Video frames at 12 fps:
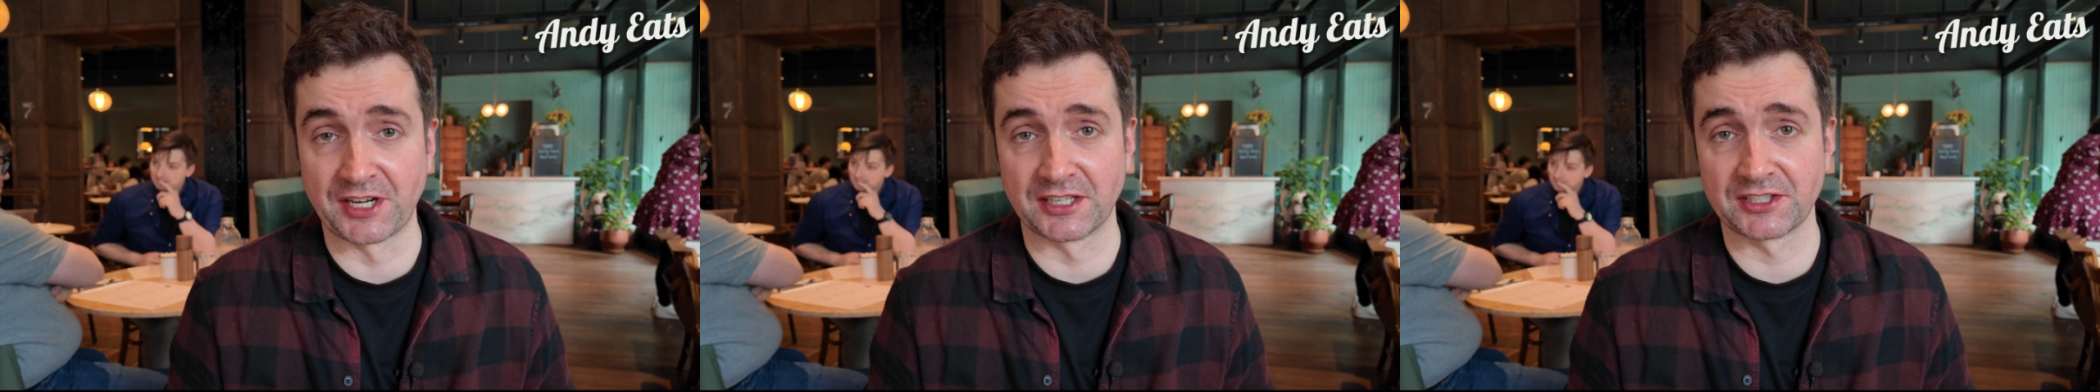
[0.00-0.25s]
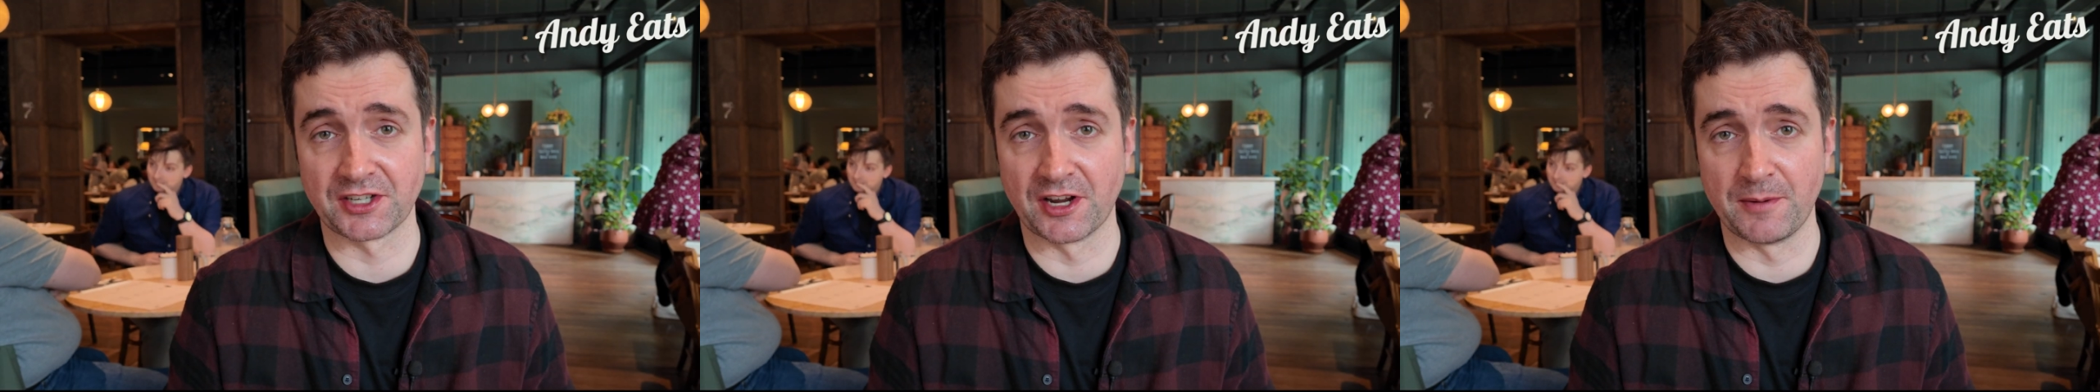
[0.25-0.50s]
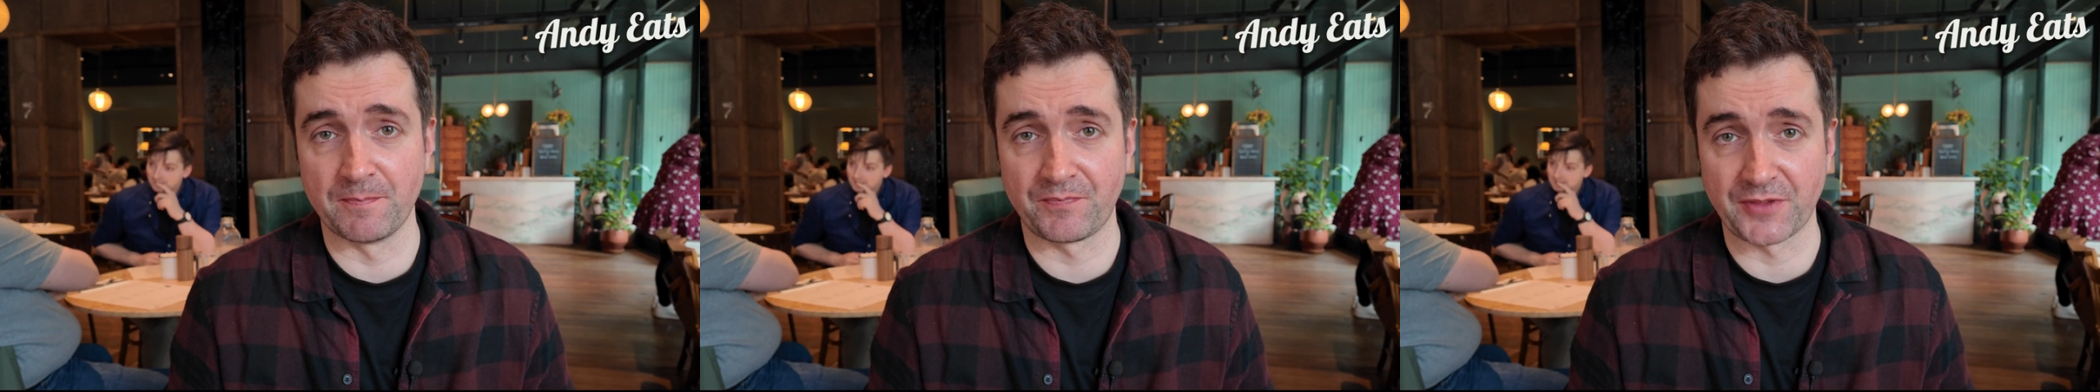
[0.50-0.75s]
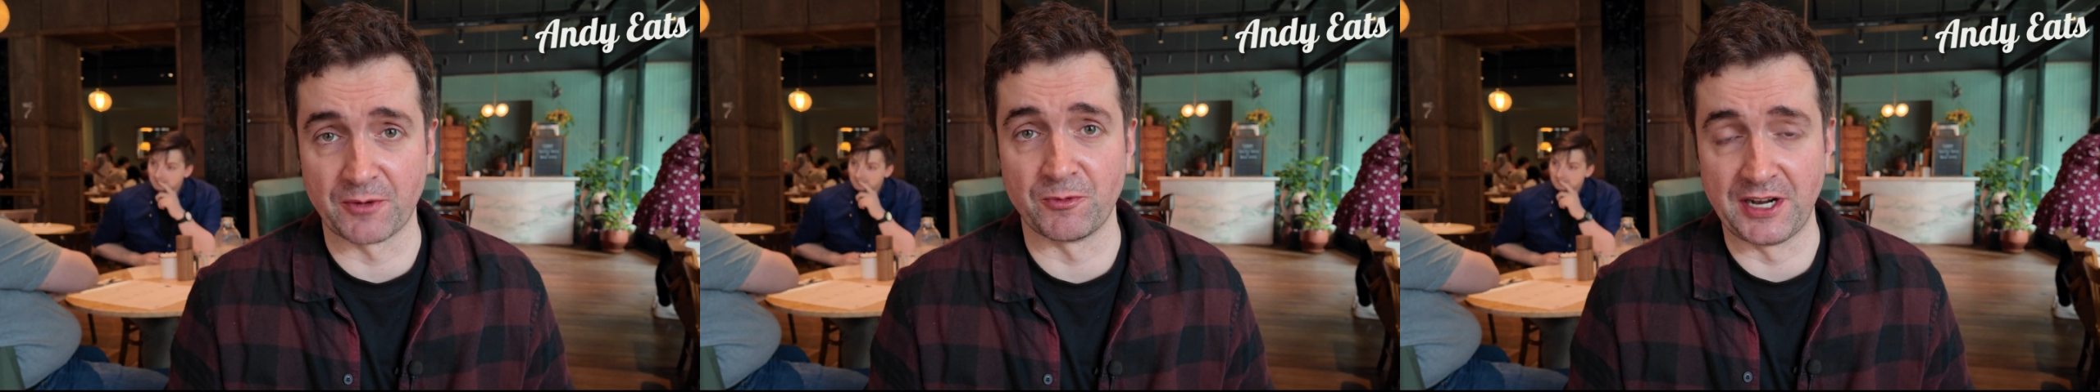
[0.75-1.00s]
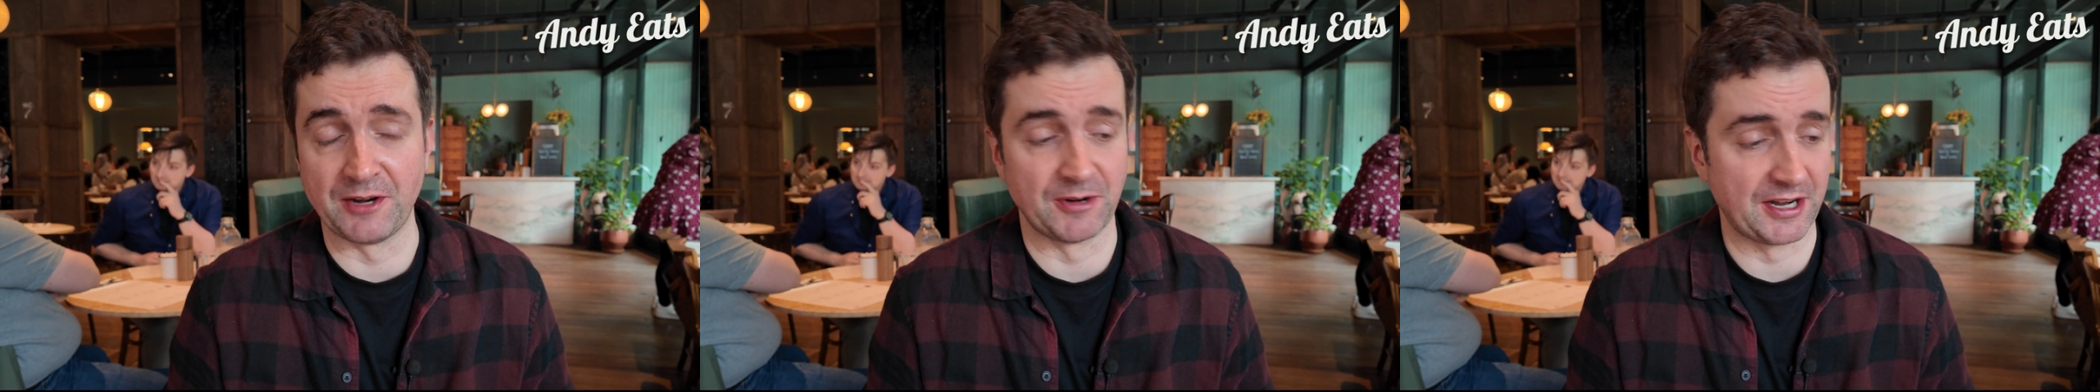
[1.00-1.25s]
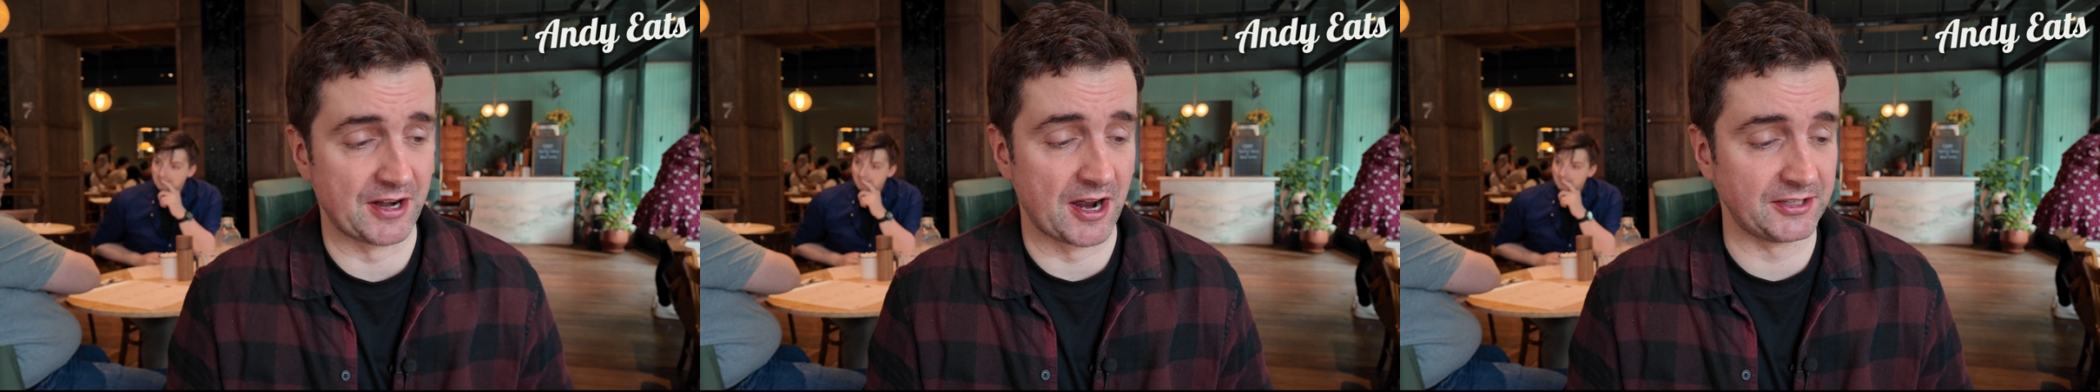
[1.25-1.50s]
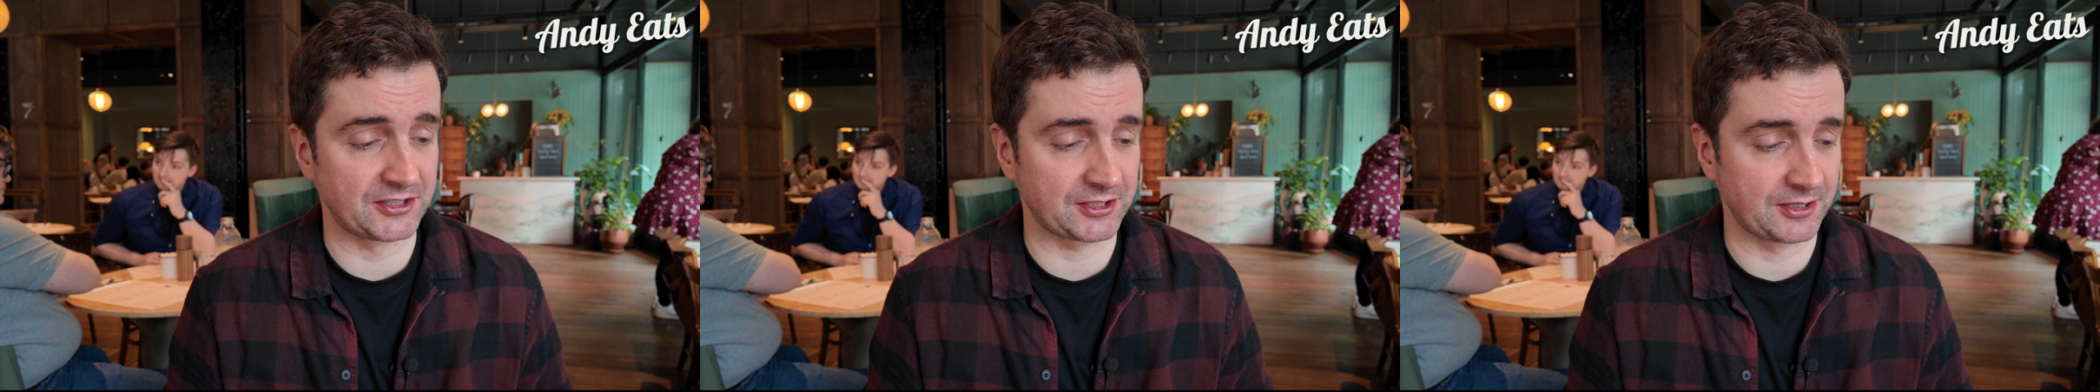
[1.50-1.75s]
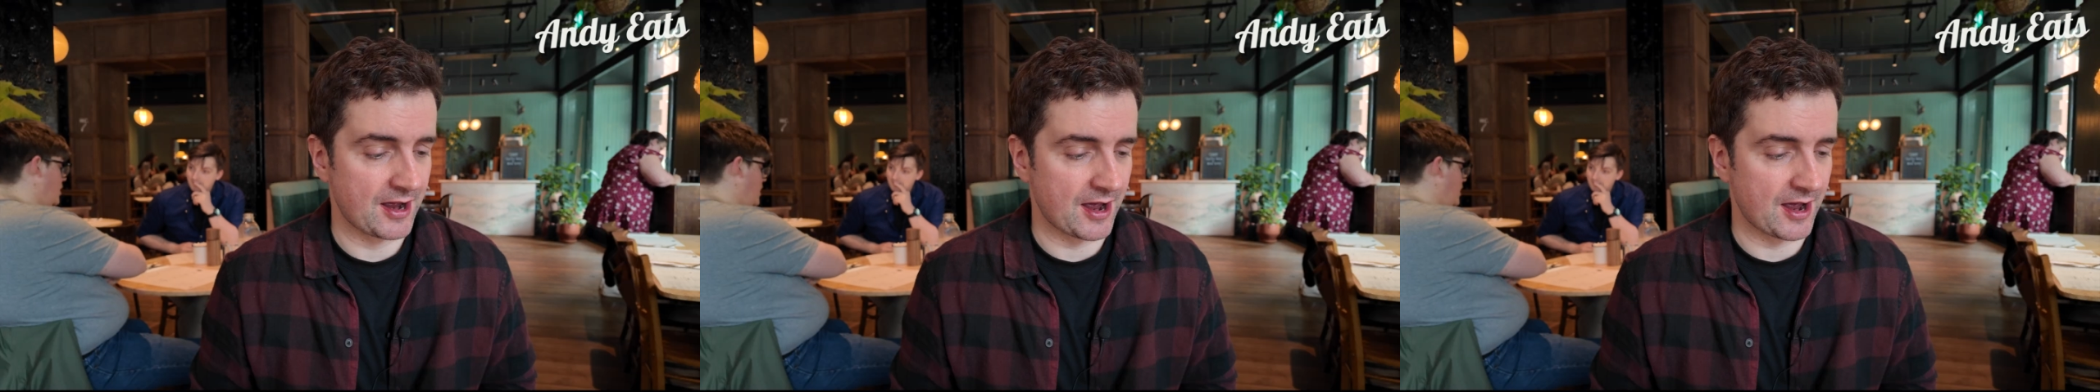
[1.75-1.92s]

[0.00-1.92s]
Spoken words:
next time, they're really, really nice.